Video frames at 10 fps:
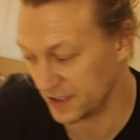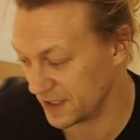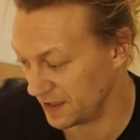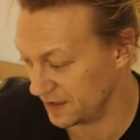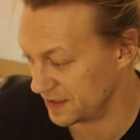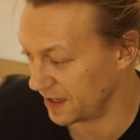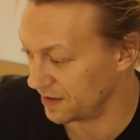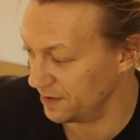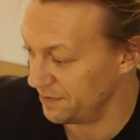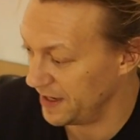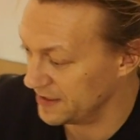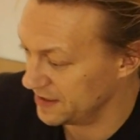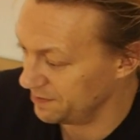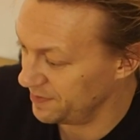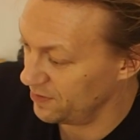said it's like an
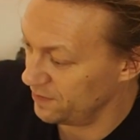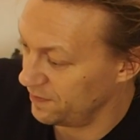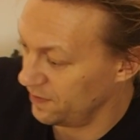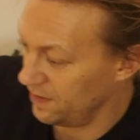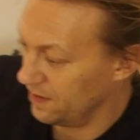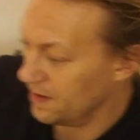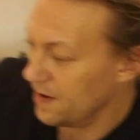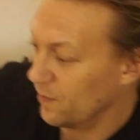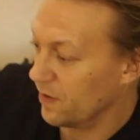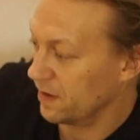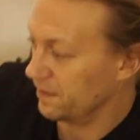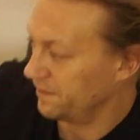amazing, beautiful work of